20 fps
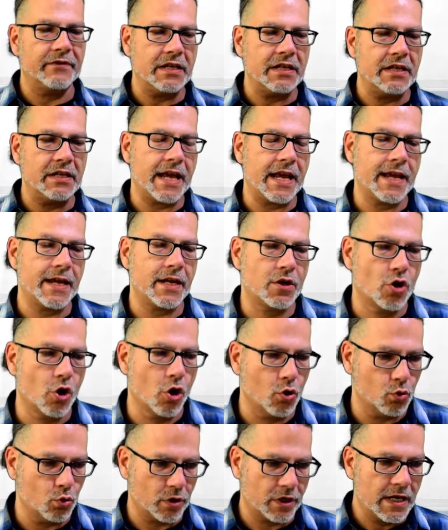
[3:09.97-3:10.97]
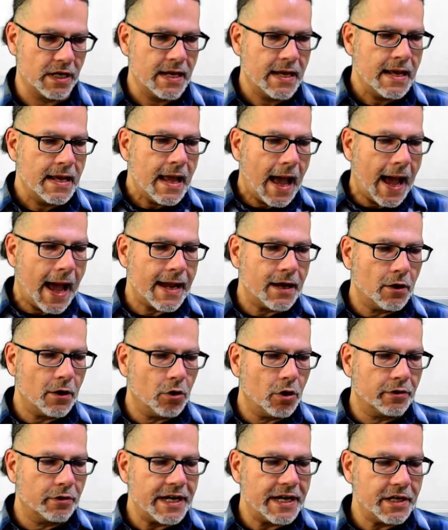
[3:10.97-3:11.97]
VBA code. I
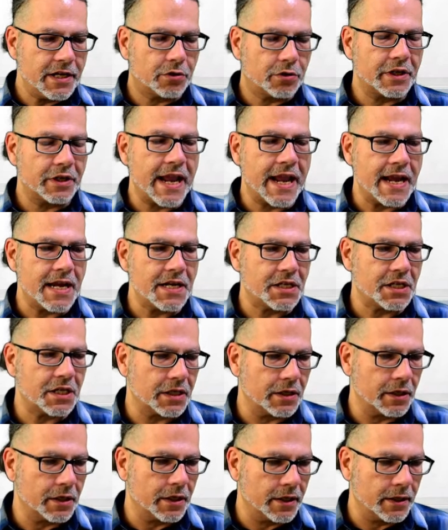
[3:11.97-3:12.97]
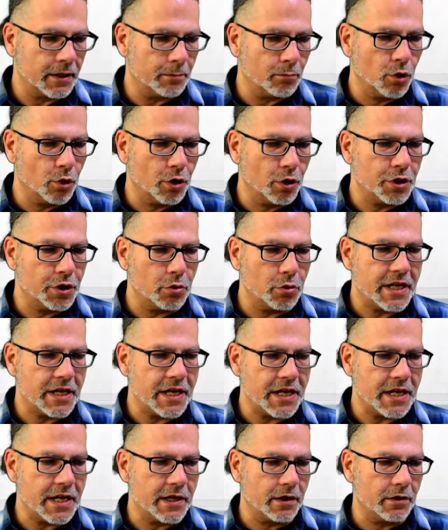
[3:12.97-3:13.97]
already created a module
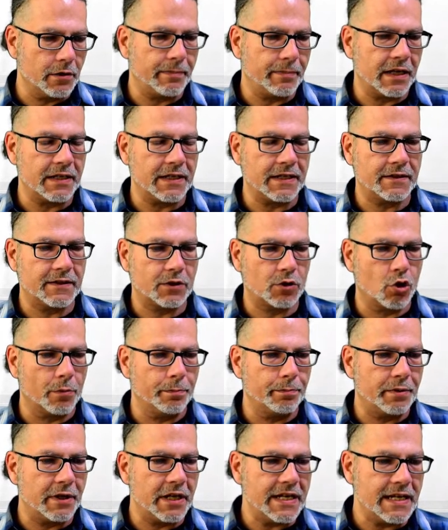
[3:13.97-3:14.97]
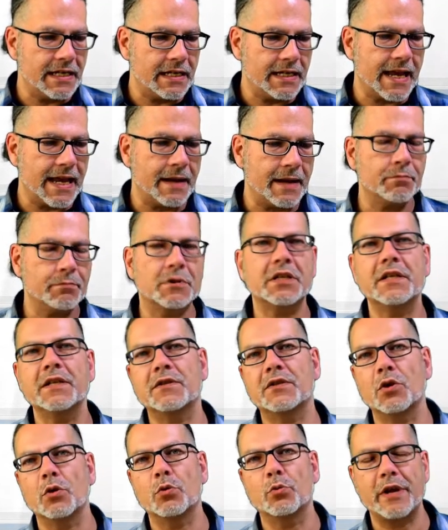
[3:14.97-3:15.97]
here, but it's completely empty,
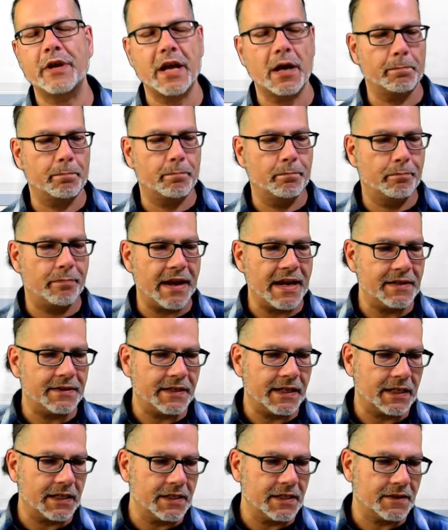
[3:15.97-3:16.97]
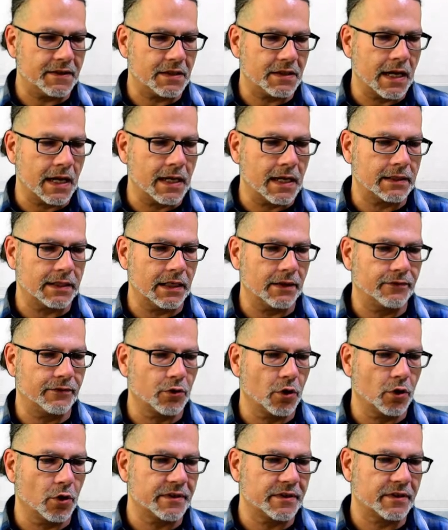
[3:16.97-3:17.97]
so we are basically starting
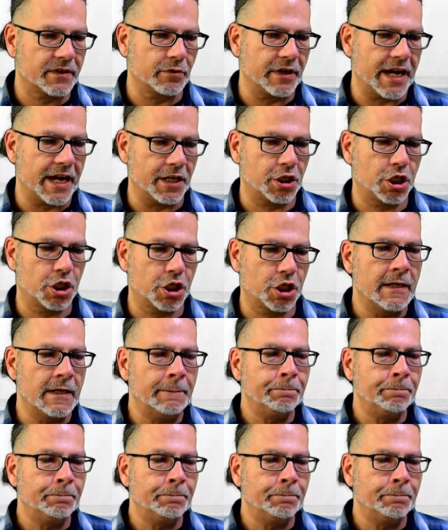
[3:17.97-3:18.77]
from scratch.